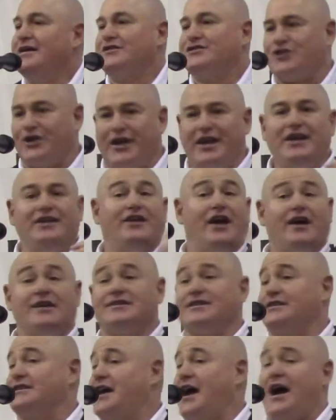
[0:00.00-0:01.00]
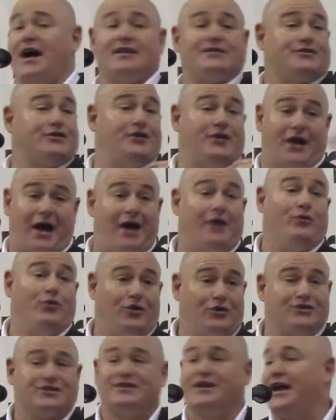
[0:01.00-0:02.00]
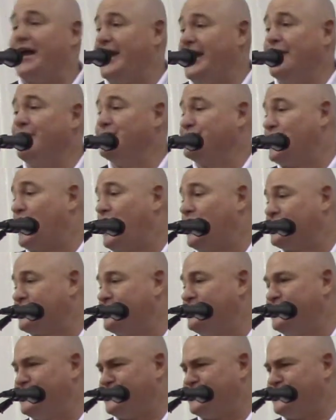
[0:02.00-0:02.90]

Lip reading: So he does this concert, and I will say, it was awesome.